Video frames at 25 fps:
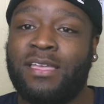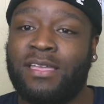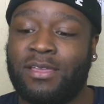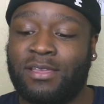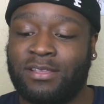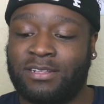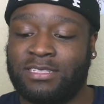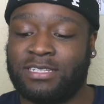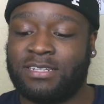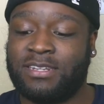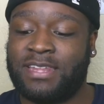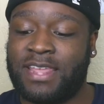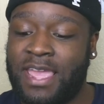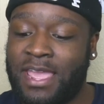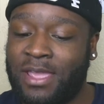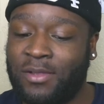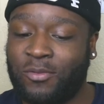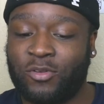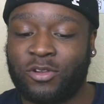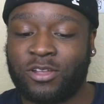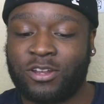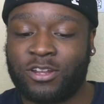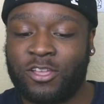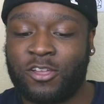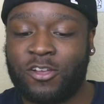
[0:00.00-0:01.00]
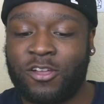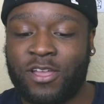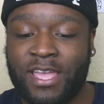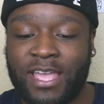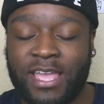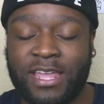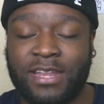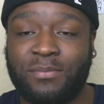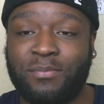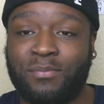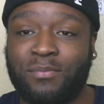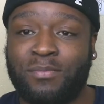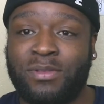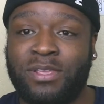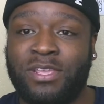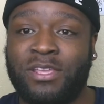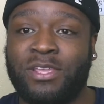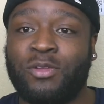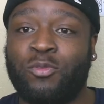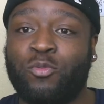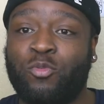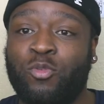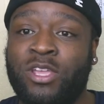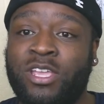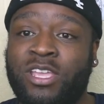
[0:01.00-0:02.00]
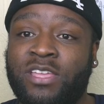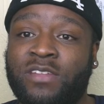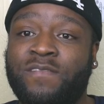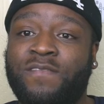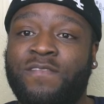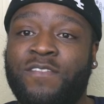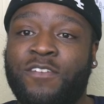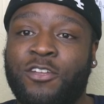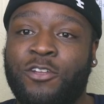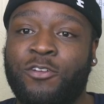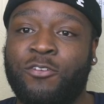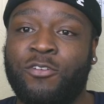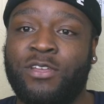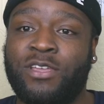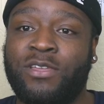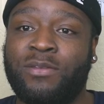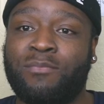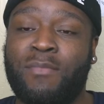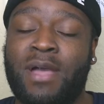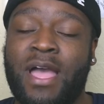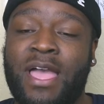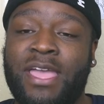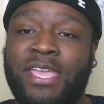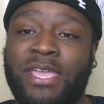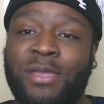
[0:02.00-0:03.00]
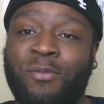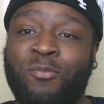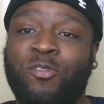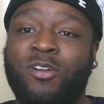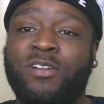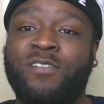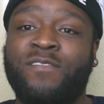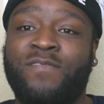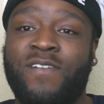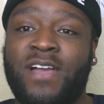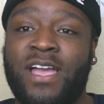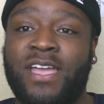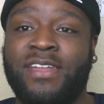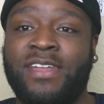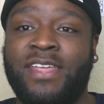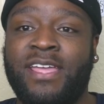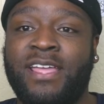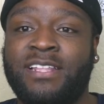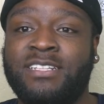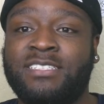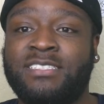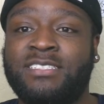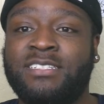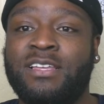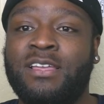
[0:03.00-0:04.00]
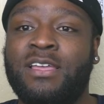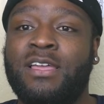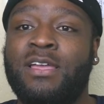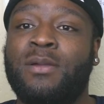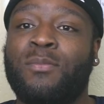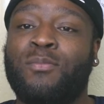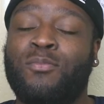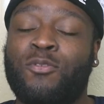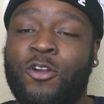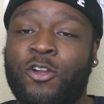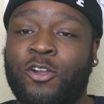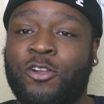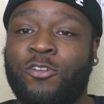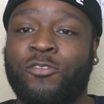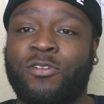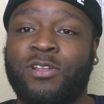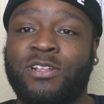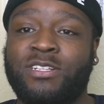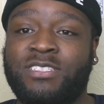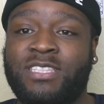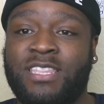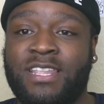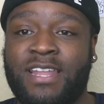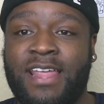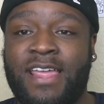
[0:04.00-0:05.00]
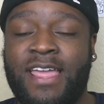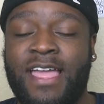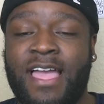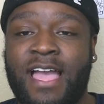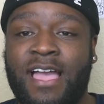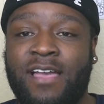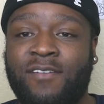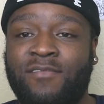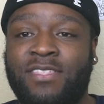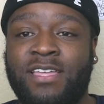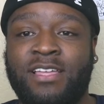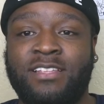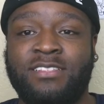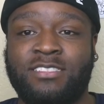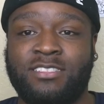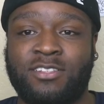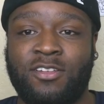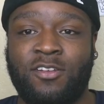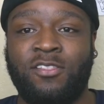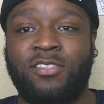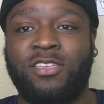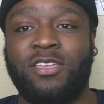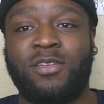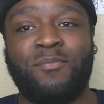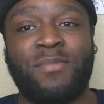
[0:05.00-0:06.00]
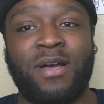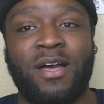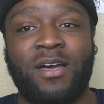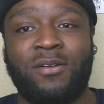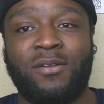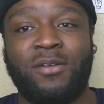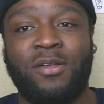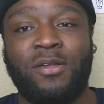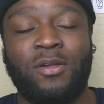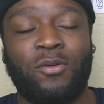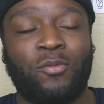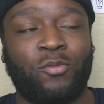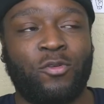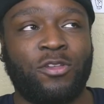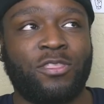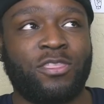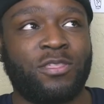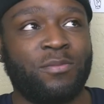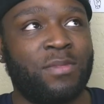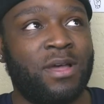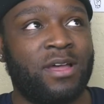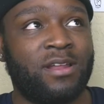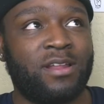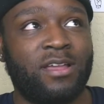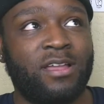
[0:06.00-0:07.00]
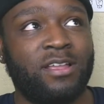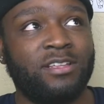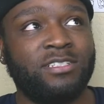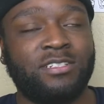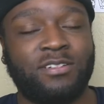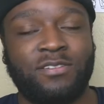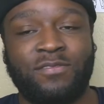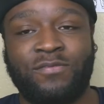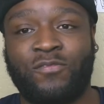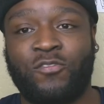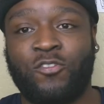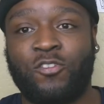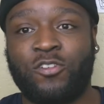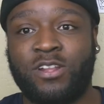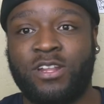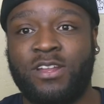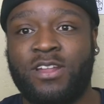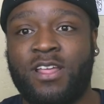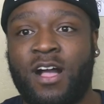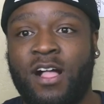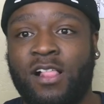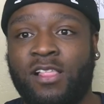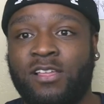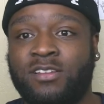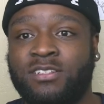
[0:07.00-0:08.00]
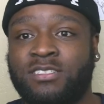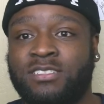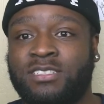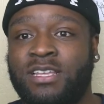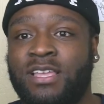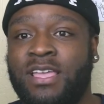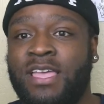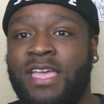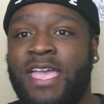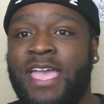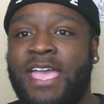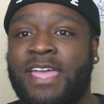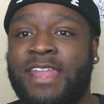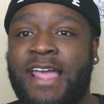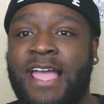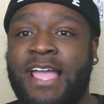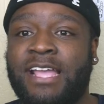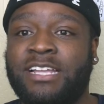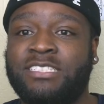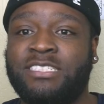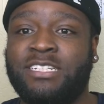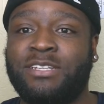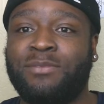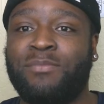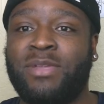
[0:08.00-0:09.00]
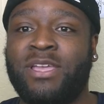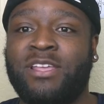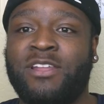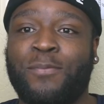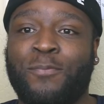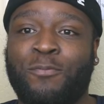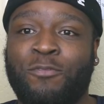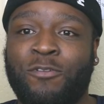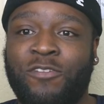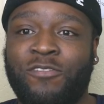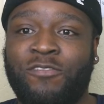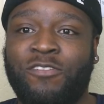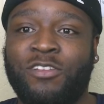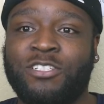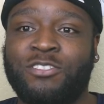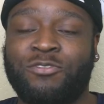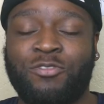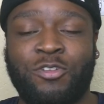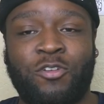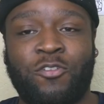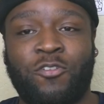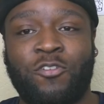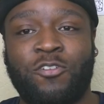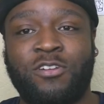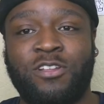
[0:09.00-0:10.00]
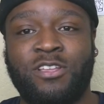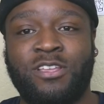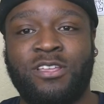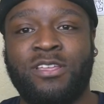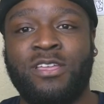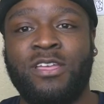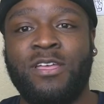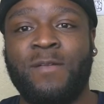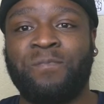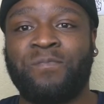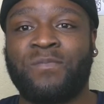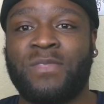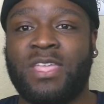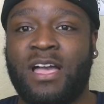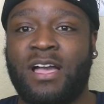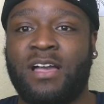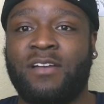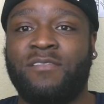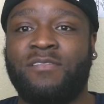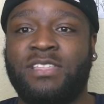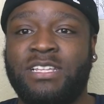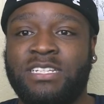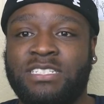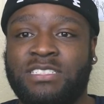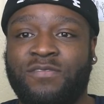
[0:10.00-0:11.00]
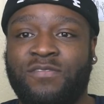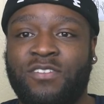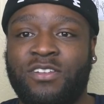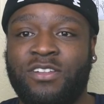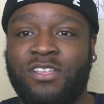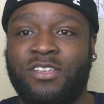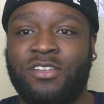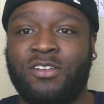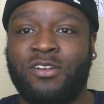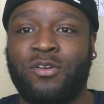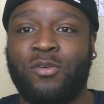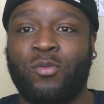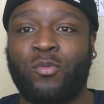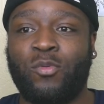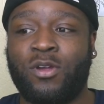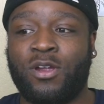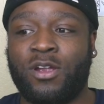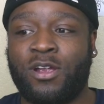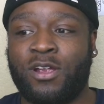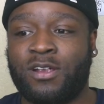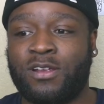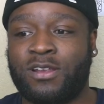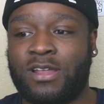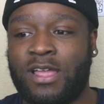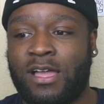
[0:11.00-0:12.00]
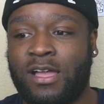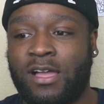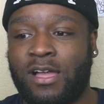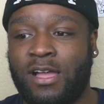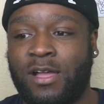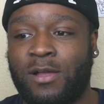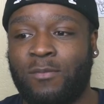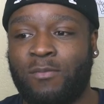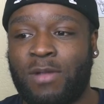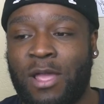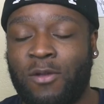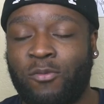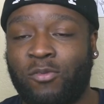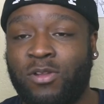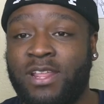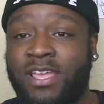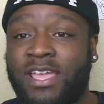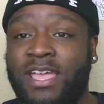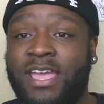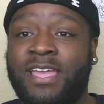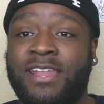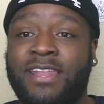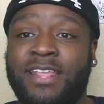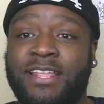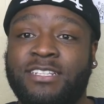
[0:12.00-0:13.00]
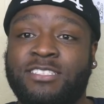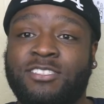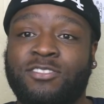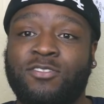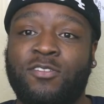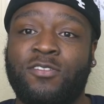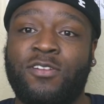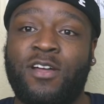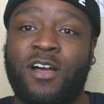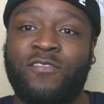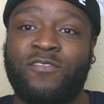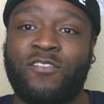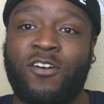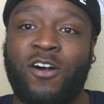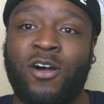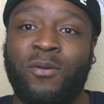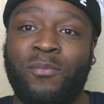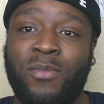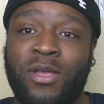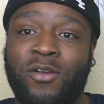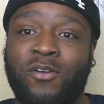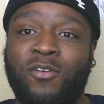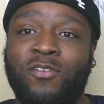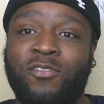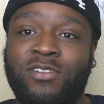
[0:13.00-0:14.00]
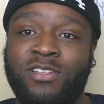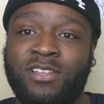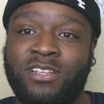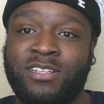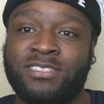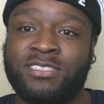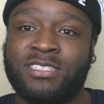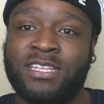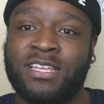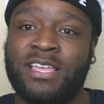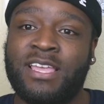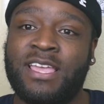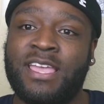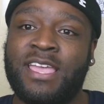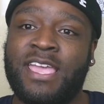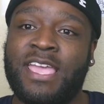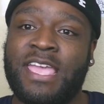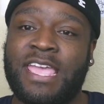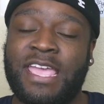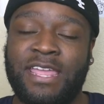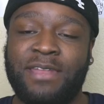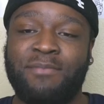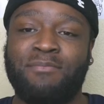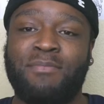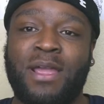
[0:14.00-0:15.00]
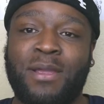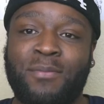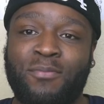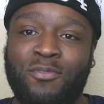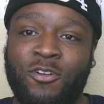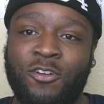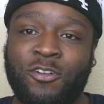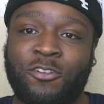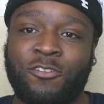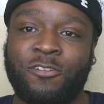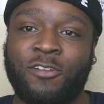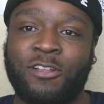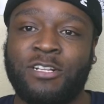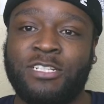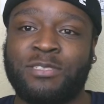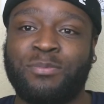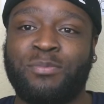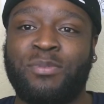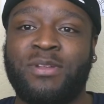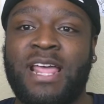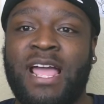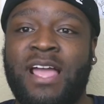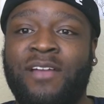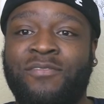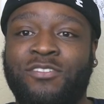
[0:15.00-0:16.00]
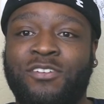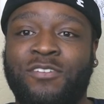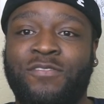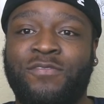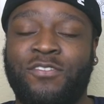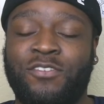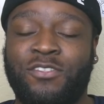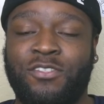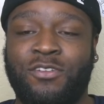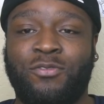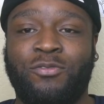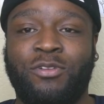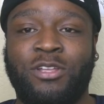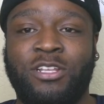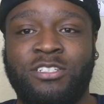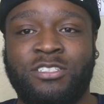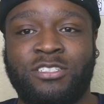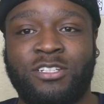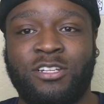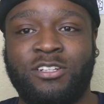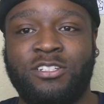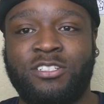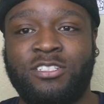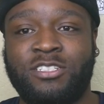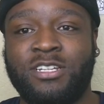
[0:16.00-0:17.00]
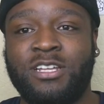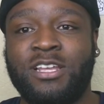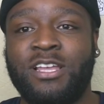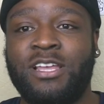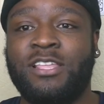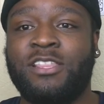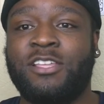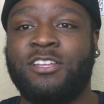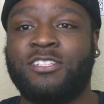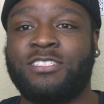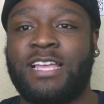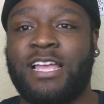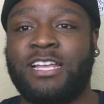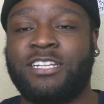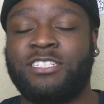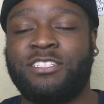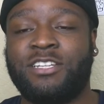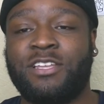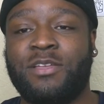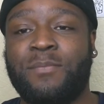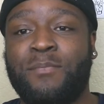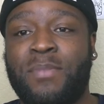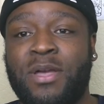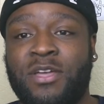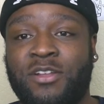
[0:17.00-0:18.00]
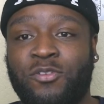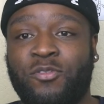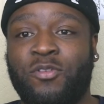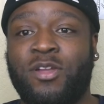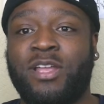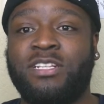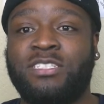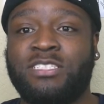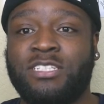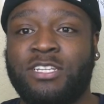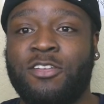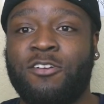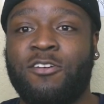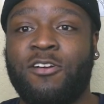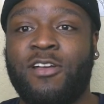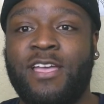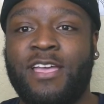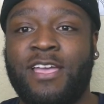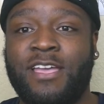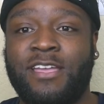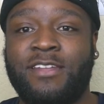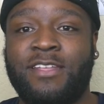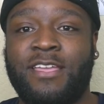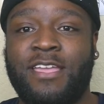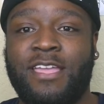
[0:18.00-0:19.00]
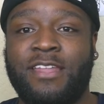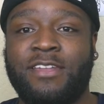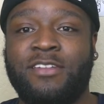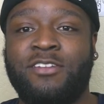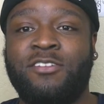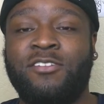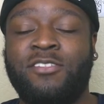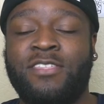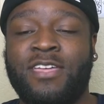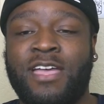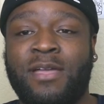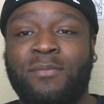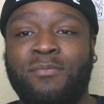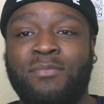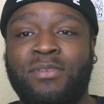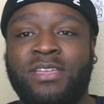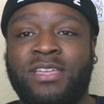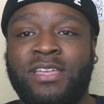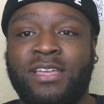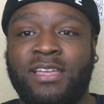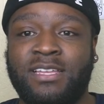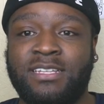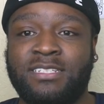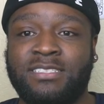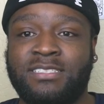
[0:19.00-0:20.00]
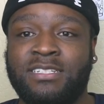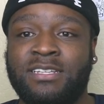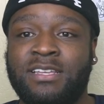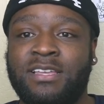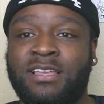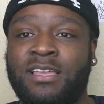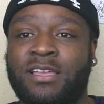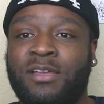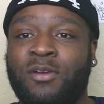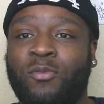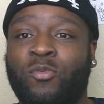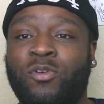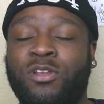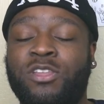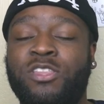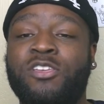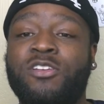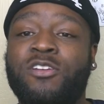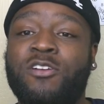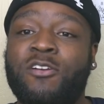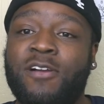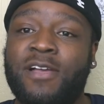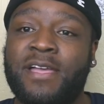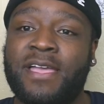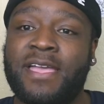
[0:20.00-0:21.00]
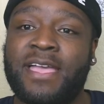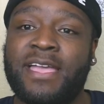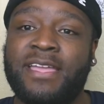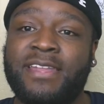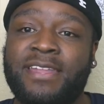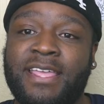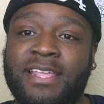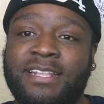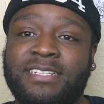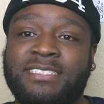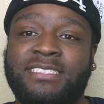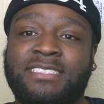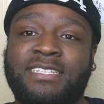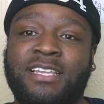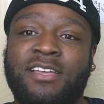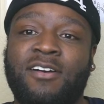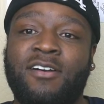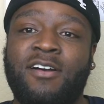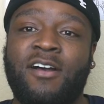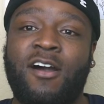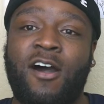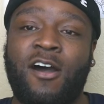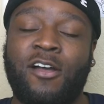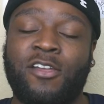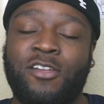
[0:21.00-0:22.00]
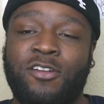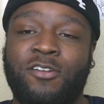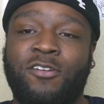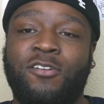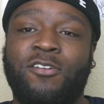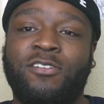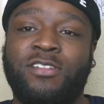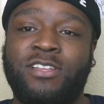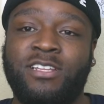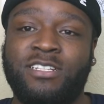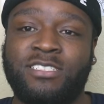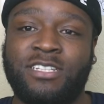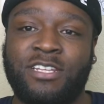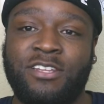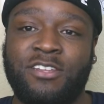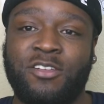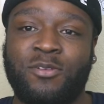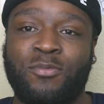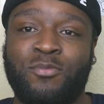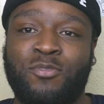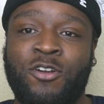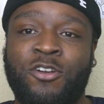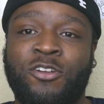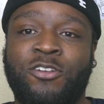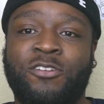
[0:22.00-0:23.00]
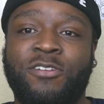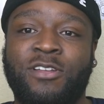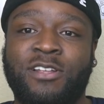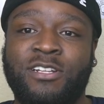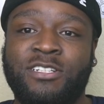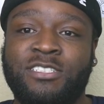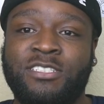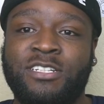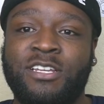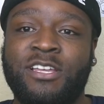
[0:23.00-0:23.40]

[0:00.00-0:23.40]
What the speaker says: today we're going to go ahead and be reconfiguring my M1 Finance brokerage that I have that's only worth about $140, and I actually made a previous recording of this video where I went ahead and sold off all my holdings in my brokerage. But after further research, there's actually a better way to go ahead and do that, because when you go ahead and sell all your holdings in your brokerage,